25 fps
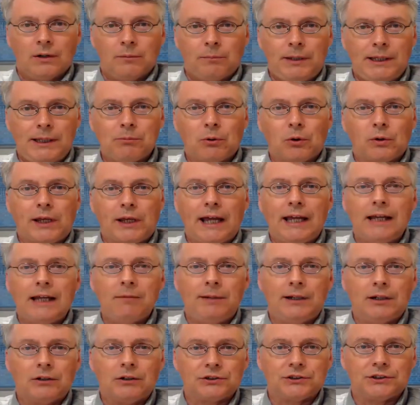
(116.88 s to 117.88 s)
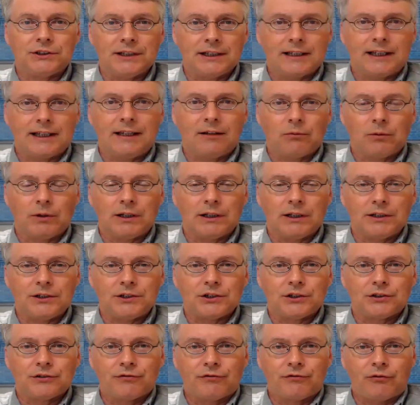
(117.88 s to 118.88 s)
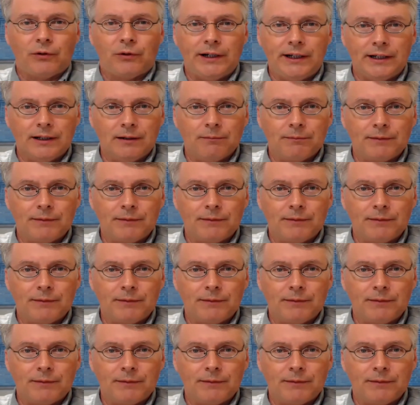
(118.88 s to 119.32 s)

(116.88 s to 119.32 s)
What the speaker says: people came here seeking religious freedom?